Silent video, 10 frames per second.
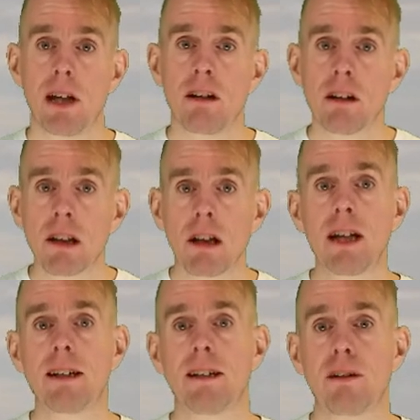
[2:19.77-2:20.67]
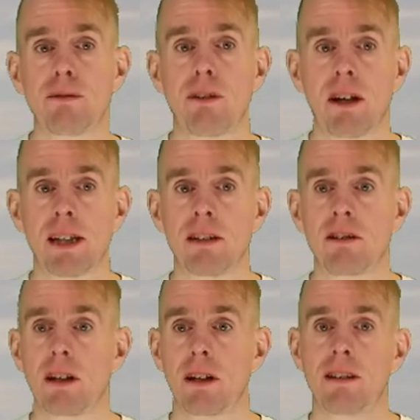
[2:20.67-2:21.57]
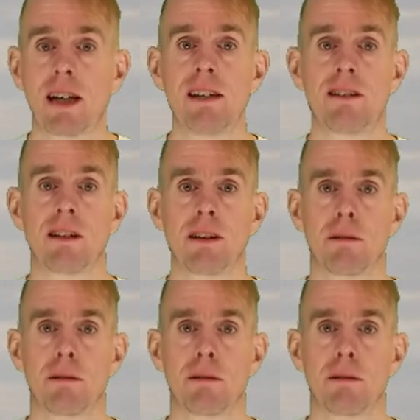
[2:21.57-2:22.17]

You're unlikely to find data